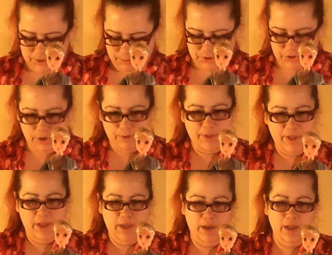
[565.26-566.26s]
I'm going to trim
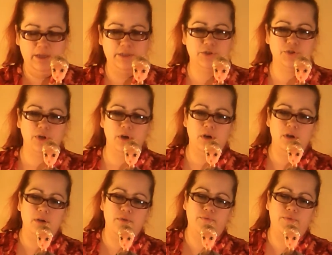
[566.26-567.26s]
that extra off